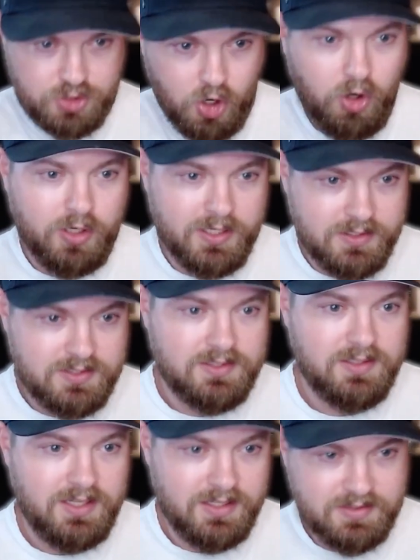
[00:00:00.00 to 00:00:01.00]
targets
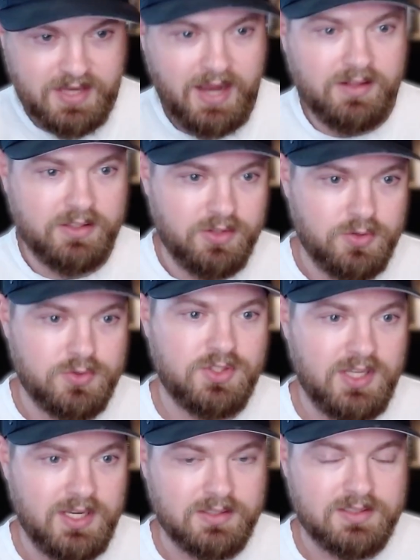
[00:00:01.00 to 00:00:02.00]
exactly those
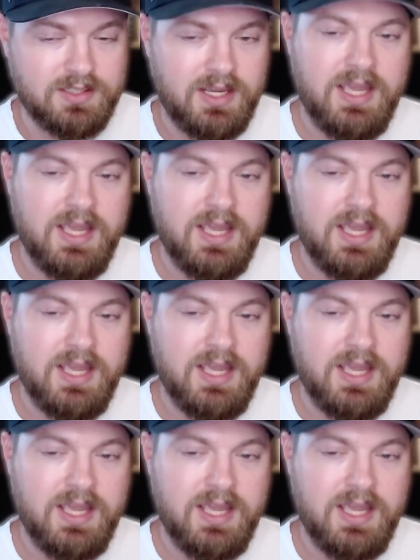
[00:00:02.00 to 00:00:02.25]
things.